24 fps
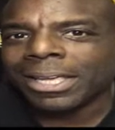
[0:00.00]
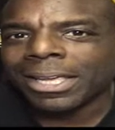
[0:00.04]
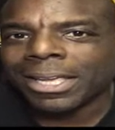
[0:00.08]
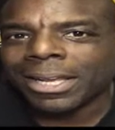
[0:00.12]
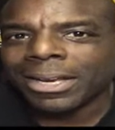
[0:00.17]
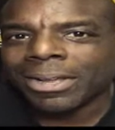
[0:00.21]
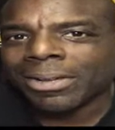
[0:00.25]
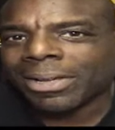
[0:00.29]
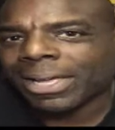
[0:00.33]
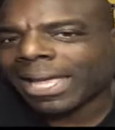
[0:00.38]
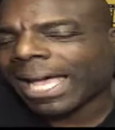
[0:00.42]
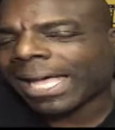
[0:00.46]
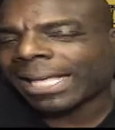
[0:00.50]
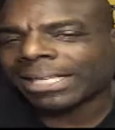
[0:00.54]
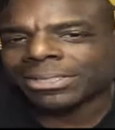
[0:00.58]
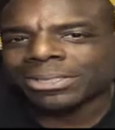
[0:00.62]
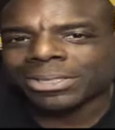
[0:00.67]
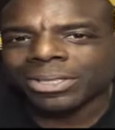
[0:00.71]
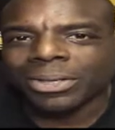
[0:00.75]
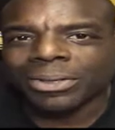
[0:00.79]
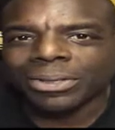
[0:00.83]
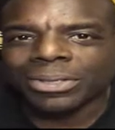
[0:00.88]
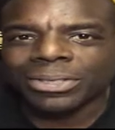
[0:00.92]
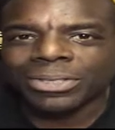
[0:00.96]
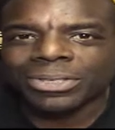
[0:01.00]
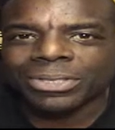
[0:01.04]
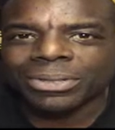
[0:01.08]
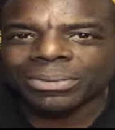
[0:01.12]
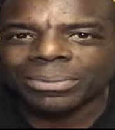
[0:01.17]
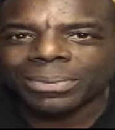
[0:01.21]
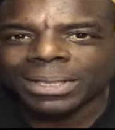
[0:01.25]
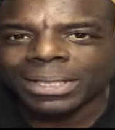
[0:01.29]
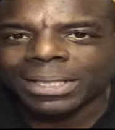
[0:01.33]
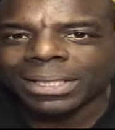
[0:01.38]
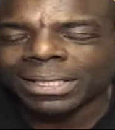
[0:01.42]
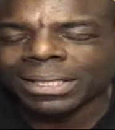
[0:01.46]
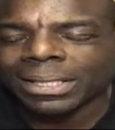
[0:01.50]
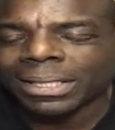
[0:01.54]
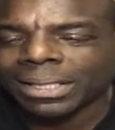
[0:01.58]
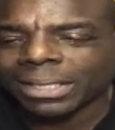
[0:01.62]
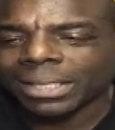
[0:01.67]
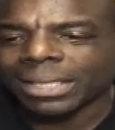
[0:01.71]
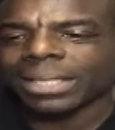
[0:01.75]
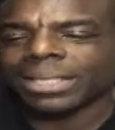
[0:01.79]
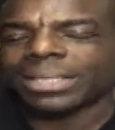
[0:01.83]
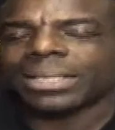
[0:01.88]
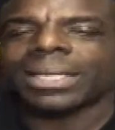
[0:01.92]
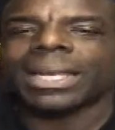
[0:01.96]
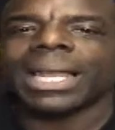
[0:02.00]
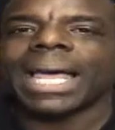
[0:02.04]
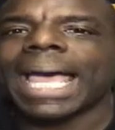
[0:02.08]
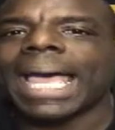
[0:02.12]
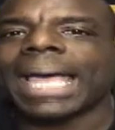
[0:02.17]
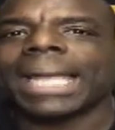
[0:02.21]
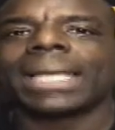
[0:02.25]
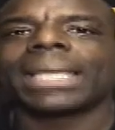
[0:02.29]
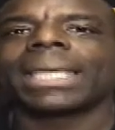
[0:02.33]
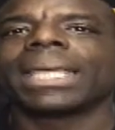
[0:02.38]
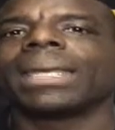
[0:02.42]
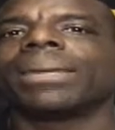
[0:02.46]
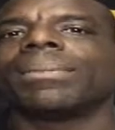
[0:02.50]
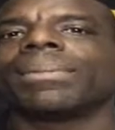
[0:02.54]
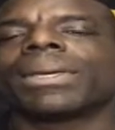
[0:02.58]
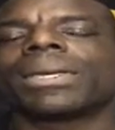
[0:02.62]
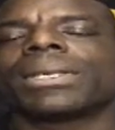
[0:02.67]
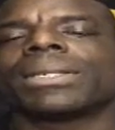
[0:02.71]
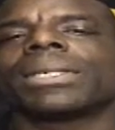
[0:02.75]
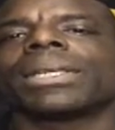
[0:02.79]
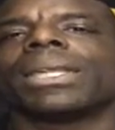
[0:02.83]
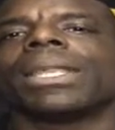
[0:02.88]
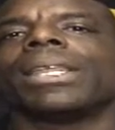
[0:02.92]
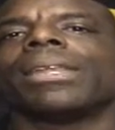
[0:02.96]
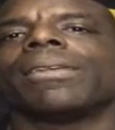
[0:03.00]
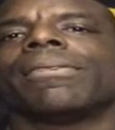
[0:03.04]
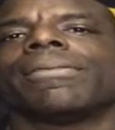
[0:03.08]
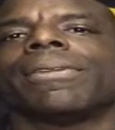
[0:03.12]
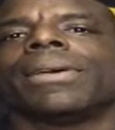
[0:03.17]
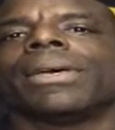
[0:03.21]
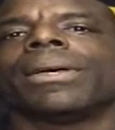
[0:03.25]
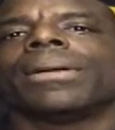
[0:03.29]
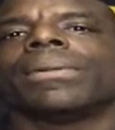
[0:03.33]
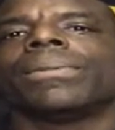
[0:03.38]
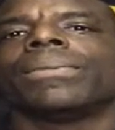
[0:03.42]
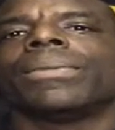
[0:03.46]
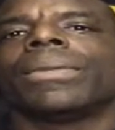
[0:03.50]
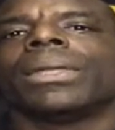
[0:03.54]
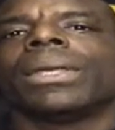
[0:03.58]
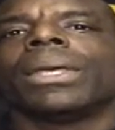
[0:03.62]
a guy sold it to me, and because I had to get it because of the NFL.